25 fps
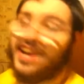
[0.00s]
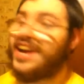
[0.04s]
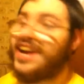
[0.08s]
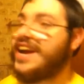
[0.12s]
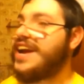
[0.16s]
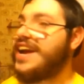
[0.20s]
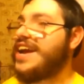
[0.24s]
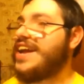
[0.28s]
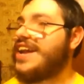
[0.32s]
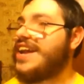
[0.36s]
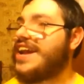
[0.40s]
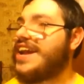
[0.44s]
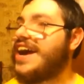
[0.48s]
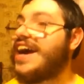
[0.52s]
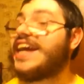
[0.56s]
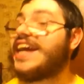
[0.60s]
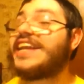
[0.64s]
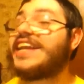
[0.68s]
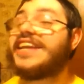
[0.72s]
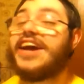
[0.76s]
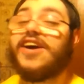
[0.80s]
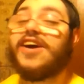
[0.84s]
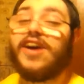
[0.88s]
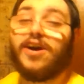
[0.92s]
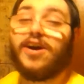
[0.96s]
And I
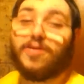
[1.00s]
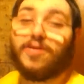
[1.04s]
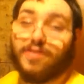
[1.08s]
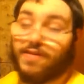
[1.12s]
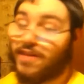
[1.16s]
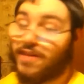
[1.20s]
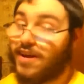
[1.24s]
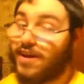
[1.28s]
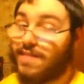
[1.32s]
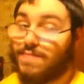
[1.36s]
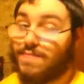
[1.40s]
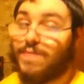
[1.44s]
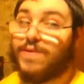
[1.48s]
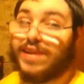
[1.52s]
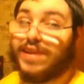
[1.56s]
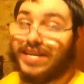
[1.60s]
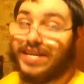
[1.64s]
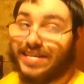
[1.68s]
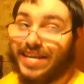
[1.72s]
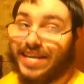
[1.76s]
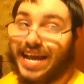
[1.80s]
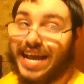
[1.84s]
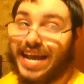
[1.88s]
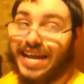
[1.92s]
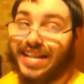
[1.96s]
know how sometimes people
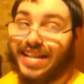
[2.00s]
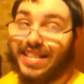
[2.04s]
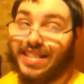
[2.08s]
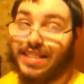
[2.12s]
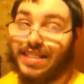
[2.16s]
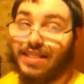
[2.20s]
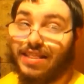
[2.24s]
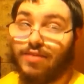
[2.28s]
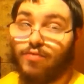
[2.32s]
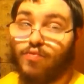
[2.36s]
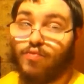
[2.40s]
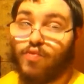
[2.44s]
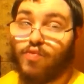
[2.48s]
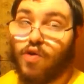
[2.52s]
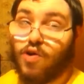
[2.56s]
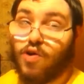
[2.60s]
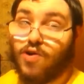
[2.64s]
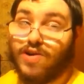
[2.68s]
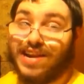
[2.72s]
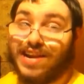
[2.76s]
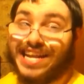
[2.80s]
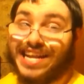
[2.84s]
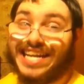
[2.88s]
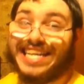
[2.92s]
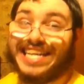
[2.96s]
can take the
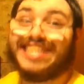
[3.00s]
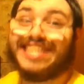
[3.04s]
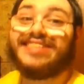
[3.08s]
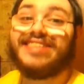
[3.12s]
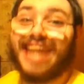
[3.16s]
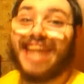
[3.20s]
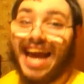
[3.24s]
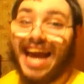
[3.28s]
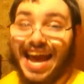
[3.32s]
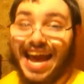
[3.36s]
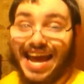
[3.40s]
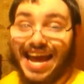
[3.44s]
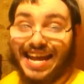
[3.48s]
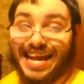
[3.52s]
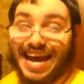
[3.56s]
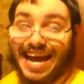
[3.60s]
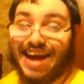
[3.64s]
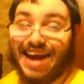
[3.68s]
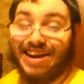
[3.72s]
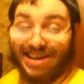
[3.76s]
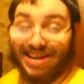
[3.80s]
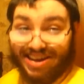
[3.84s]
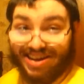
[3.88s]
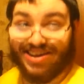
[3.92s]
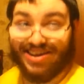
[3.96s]
word Dad
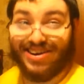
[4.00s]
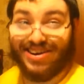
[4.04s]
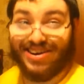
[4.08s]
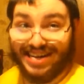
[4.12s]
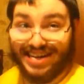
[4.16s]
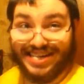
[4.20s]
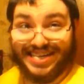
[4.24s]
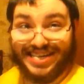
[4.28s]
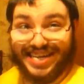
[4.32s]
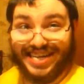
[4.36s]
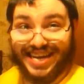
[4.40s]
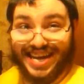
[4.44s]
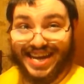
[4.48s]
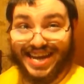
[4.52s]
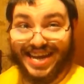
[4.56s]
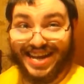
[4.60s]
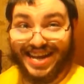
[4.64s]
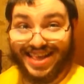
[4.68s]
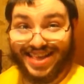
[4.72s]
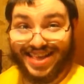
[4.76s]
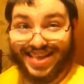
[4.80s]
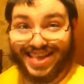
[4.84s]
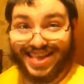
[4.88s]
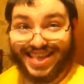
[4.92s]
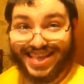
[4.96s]
out of
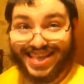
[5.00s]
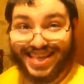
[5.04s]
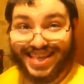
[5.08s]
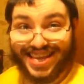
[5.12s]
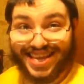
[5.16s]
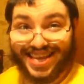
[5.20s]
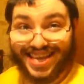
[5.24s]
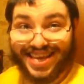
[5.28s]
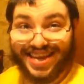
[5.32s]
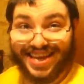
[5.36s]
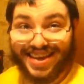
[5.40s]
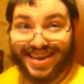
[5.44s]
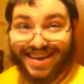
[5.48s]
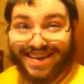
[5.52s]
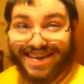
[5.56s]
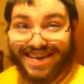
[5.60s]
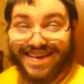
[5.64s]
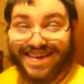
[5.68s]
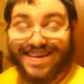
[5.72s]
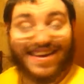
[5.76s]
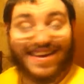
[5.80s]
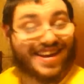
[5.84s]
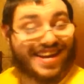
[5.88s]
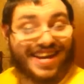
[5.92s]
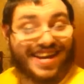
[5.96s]
context.
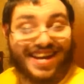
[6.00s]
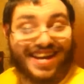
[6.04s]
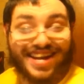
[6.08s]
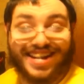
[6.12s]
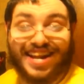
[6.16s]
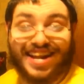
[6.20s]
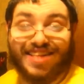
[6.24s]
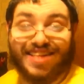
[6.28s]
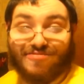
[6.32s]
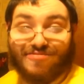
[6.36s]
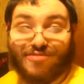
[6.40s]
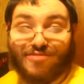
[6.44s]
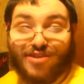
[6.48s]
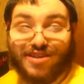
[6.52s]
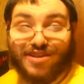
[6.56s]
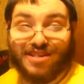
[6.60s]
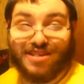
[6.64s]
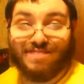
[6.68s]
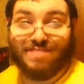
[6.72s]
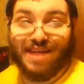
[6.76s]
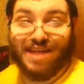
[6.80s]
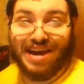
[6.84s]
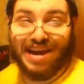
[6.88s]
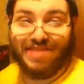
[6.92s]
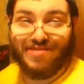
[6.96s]
That's one of
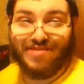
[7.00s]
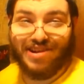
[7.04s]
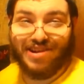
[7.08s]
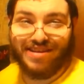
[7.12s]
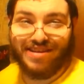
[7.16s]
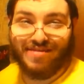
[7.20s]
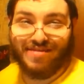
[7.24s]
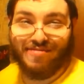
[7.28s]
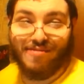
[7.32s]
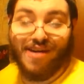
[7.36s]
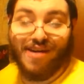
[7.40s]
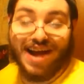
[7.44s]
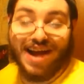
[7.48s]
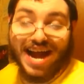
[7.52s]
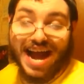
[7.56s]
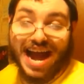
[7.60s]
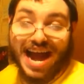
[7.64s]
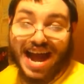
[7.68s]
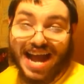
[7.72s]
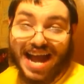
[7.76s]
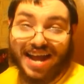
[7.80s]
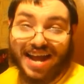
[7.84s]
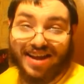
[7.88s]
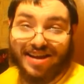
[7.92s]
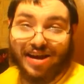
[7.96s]
the main reasons why I
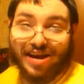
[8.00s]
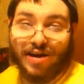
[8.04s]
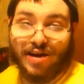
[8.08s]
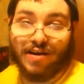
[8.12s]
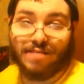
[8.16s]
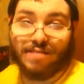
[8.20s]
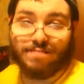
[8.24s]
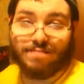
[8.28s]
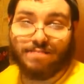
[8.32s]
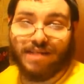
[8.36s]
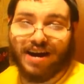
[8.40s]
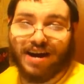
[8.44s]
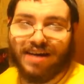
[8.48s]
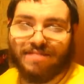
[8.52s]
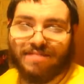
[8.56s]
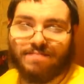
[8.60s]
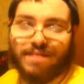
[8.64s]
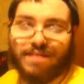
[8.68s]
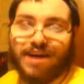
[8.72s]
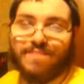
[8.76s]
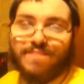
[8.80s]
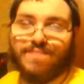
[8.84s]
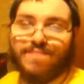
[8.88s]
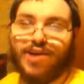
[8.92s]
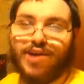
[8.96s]
hate calling my
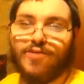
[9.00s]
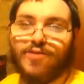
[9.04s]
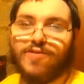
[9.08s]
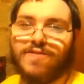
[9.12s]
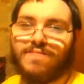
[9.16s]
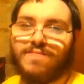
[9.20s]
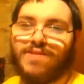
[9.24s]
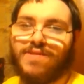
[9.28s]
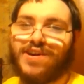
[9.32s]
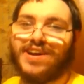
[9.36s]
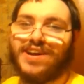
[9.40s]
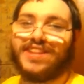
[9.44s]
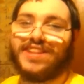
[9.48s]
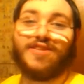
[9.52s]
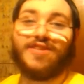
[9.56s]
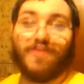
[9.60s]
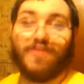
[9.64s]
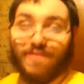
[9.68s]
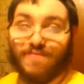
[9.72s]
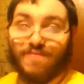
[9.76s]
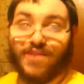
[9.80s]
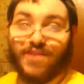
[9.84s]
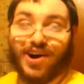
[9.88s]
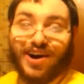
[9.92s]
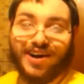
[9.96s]
Pokemon their
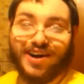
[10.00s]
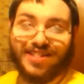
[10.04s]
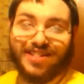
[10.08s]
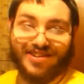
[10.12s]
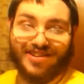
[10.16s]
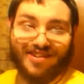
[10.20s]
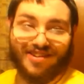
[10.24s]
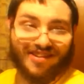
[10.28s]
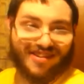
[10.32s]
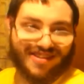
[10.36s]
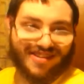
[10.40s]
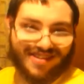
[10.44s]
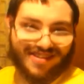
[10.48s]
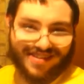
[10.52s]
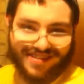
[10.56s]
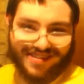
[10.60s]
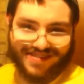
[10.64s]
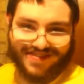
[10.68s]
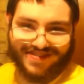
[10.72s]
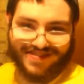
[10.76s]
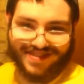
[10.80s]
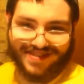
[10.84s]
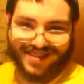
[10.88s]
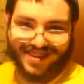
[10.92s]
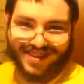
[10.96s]
father.
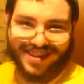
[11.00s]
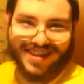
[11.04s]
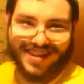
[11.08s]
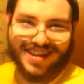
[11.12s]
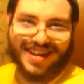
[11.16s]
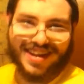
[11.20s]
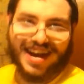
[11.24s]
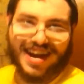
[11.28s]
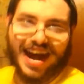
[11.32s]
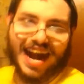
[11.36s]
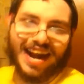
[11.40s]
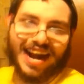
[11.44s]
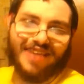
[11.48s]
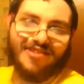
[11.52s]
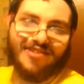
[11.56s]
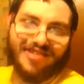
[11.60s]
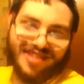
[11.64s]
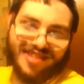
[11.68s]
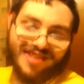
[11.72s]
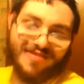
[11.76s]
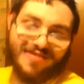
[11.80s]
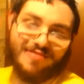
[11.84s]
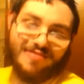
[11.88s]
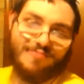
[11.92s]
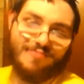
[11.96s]
I know it
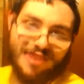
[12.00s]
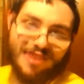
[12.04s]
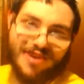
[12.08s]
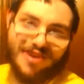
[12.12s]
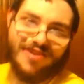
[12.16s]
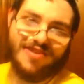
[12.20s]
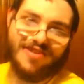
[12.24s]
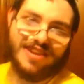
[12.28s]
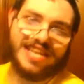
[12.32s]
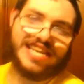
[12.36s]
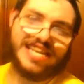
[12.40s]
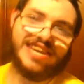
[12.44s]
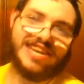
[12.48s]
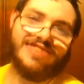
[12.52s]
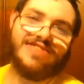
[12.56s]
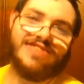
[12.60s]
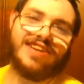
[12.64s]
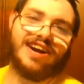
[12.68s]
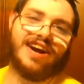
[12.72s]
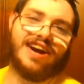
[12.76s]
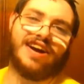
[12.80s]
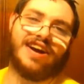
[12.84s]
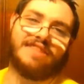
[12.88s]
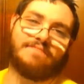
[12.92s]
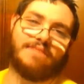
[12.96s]
sounds weird to you
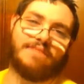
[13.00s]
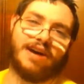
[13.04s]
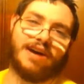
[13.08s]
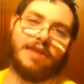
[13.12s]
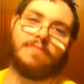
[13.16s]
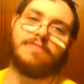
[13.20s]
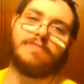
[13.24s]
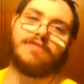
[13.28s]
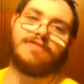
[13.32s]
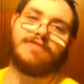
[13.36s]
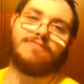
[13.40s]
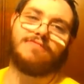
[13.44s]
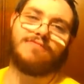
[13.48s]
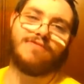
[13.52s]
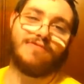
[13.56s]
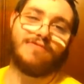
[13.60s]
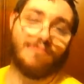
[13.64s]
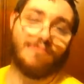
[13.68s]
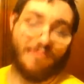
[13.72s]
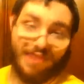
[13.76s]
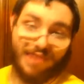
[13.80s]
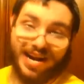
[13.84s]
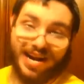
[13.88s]
guys, but I was the one